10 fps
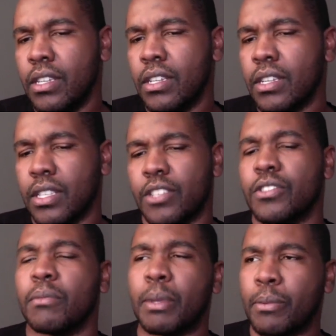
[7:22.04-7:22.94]
Because I know
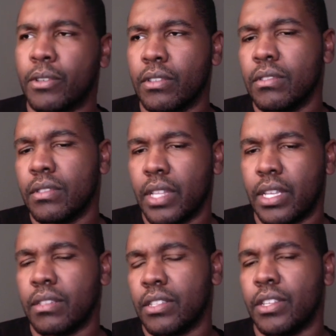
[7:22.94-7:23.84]
some people that,
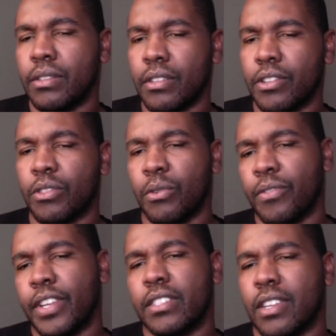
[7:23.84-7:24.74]
you know, are Thor
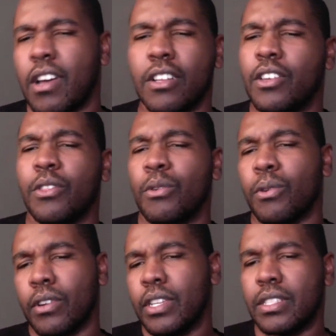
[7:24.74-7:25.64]
fans, like, oh no,
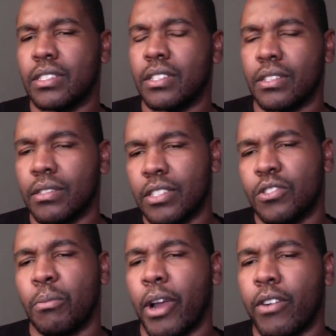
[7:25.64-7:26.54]
Thor, he's
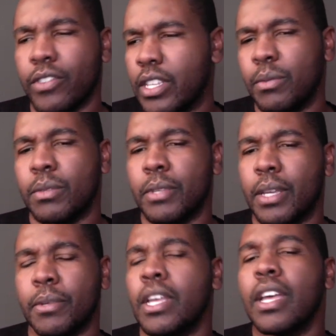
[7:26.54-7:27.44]
so powerful, he would have been
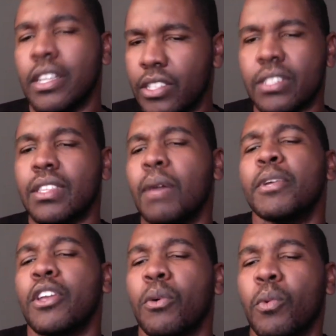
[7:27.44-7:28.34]
able. Just let me
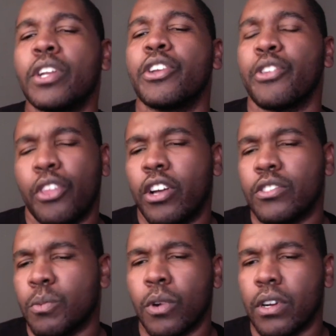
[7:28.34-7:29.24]
know what your
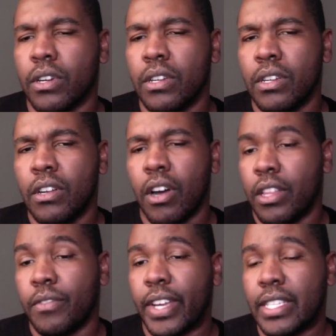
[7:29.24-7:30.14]
thoughts were on
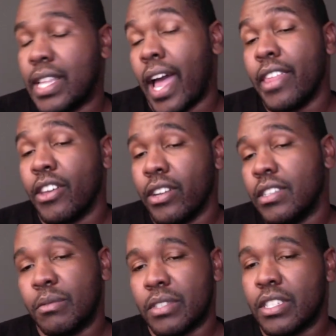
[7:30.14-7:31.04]
the fight scene. I thought
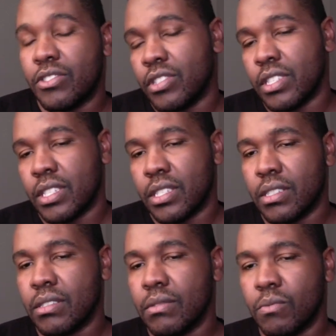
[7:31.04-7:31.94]
it was an interesting
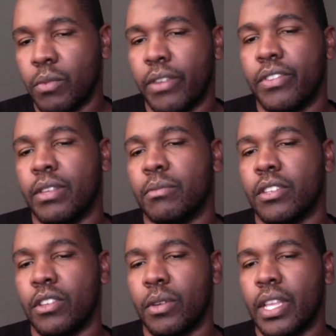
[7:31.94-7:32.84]
way for them to
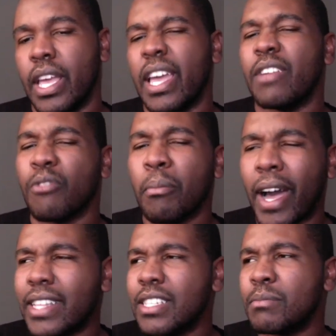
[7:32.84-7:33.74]
do it. It
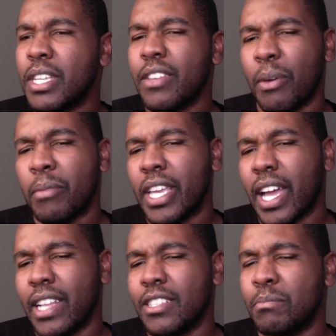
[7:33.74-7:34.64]
reminded me, if I'm being
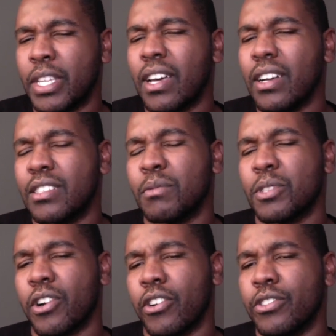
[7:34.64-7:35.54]
honest, because it was
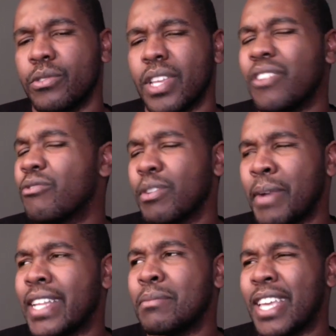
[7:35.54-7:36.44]
cartoons, it
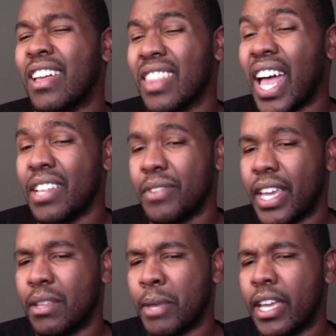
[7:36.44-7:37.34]
reminded me a lot of
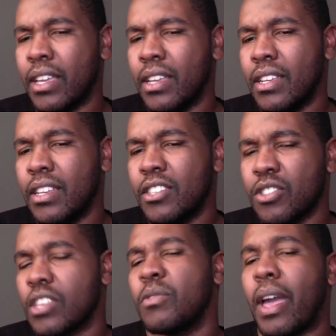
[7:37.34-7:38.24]
anime. So
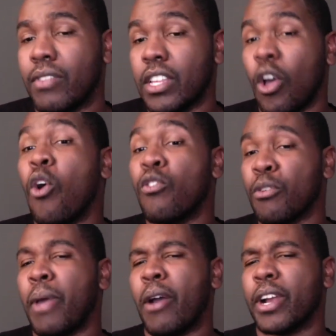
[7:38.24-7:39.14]
like you have like the
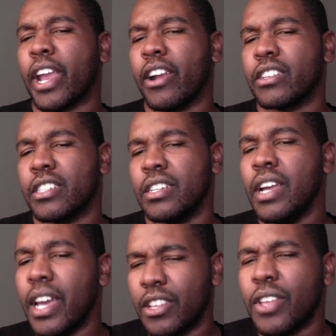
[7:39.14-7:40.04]
overpowered character,
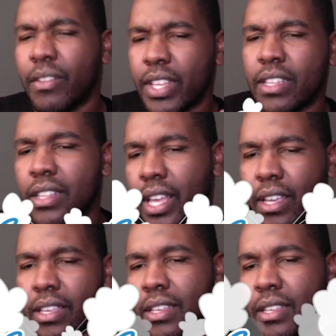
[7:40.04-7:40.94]
and then you have like the,
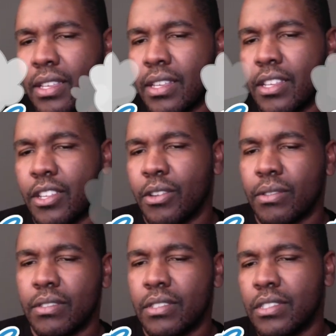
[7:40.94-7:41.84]
like, you know,
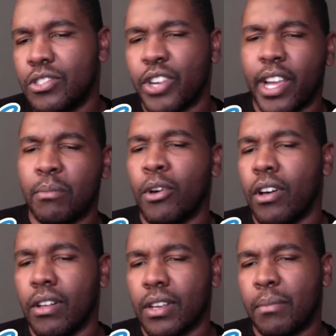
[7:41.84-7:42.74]
Dragon
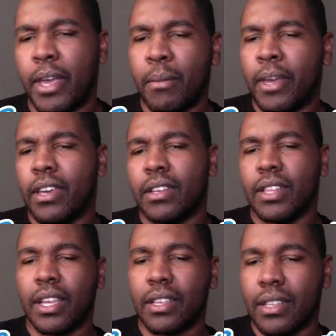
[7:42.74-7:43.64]
Ball, Kamehameha,
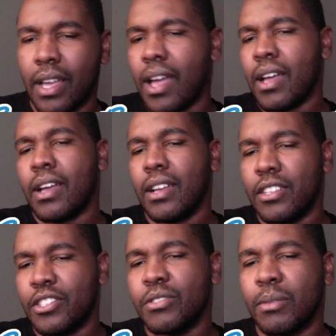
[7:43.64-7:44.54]
like,
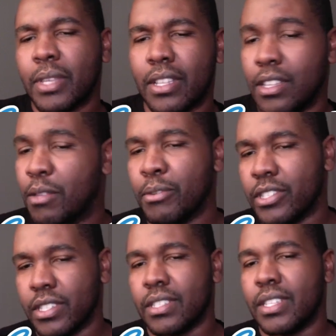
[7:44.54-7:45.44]
shoot something, and then the other
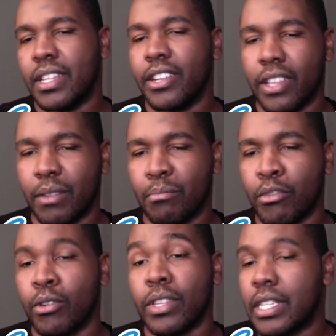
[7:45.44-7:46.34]
person's just sitting there like
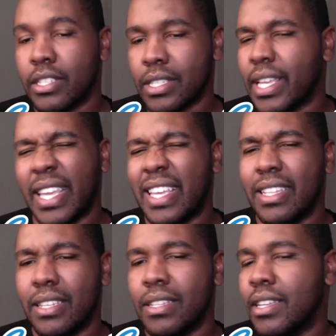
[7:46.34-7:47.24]
Broly, just like eating
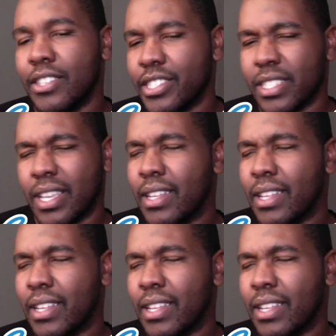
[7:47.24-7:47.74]
it, and you're just like,